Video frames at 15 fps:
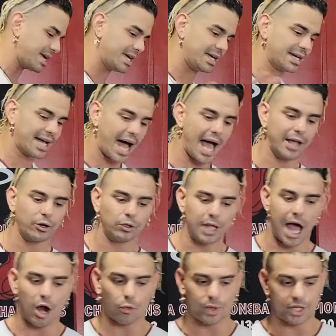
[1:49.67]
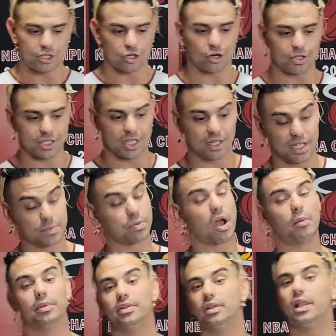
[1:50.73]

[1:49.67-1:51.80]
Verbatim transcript: Heat Kyle Lowry jersey. This probably